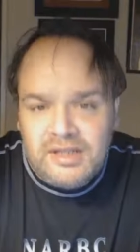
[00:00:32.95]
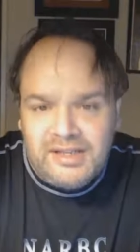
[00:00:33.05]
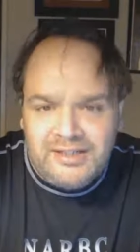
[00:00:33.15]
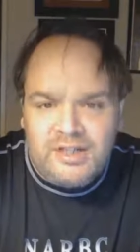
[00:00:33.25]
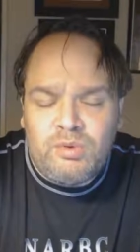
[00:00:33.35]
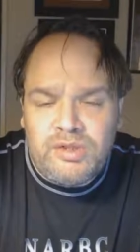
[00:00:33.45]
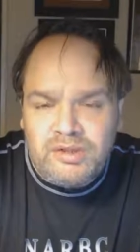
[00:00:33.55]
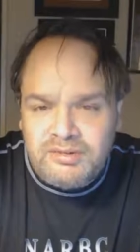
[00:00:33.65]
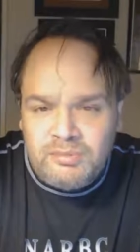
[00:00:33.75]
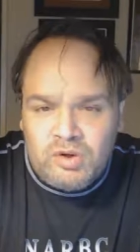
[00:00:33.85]
And no one
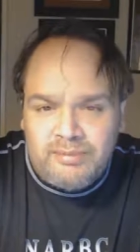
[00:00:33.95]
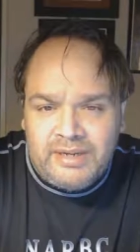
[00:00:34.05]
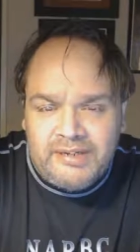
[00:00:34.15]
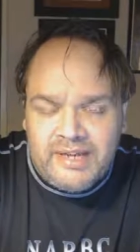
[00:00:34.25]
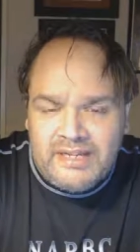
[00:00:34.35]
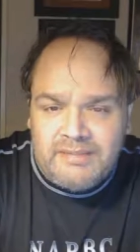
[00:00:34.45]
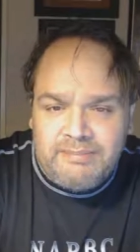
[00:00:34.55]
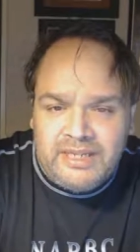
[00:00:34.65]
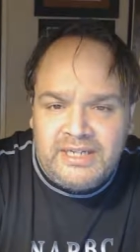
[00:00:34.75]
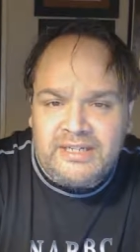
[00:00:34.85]
knows more about taking a
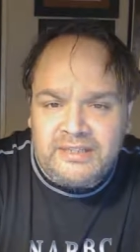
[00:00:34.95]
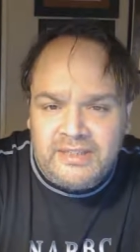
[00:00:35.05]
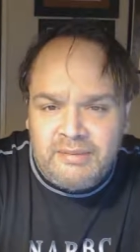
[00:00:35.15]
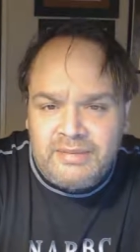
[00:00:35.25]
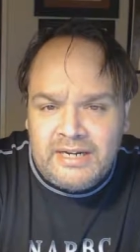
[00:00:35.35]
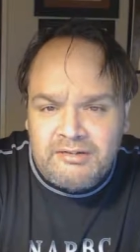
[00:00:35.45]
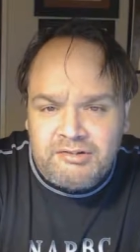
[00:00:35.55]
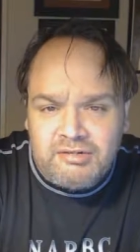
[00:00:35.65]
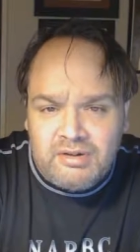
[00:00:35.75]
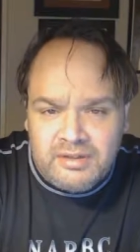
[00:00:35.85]
beating and coming out
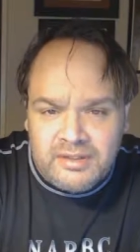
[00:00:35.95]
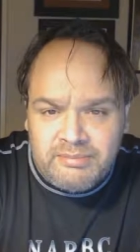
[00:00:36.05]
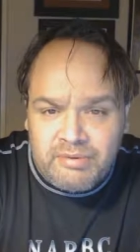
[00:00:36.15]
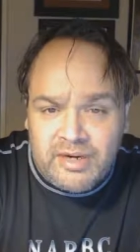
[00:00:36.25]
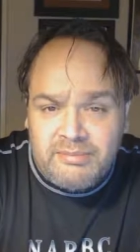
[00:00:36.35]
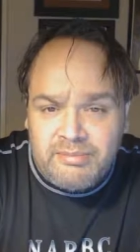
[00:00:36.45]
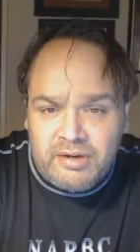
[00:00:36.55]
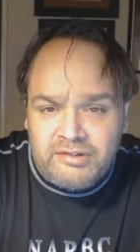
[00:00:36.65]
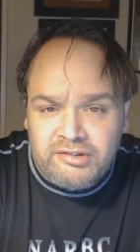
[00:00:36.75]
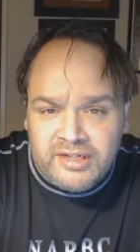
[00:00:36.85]
stronger than Brian
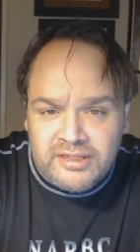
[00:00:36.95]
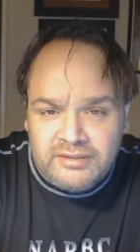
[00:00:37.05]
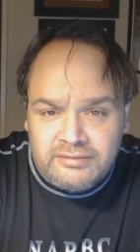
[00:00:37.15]
Barczyk.